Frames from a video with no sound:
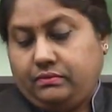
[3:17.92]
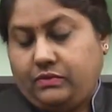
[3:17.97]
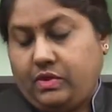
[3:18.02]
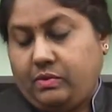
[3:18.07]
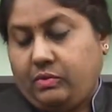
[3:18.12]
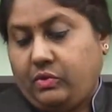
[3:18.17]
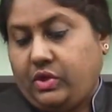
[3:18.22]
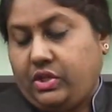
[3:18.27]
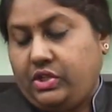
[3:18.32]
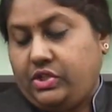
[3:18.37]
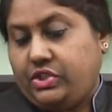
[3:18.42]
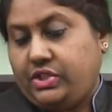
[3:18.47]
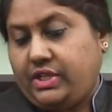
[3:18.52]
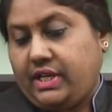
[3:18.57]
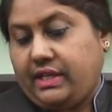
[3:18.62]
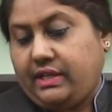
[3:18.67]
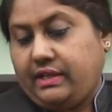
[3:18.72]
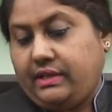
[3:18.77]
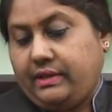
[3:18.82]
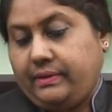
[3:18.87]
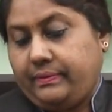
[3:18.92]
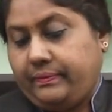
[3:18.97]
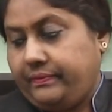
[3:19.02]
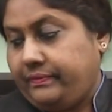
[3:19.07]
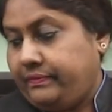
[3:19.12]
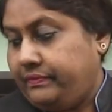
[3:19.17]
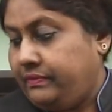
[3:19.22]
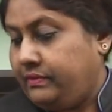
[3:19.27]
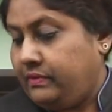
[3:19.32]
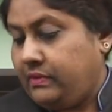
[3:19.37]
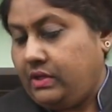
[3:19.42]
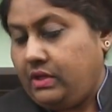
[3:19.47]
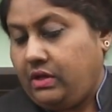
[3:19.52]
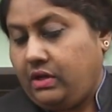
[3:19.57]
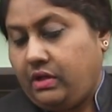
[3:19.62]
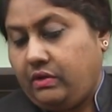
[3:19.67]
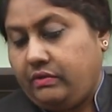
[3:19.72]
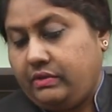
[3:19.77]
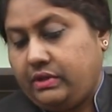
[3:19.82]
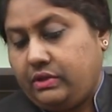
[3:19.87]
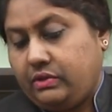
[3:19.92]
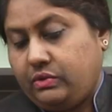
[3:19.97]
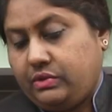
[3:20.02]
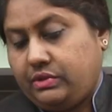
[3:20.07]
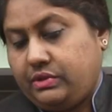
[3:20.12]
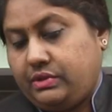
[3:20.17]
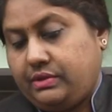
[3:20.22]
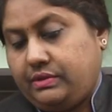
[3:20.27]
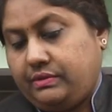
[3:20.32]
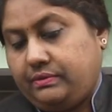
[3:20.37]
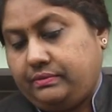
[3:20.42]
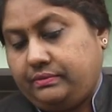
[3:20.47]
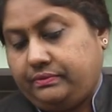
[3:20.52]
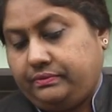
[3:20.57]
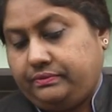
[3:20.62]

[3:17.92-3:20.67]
So I'm going to check how it looks.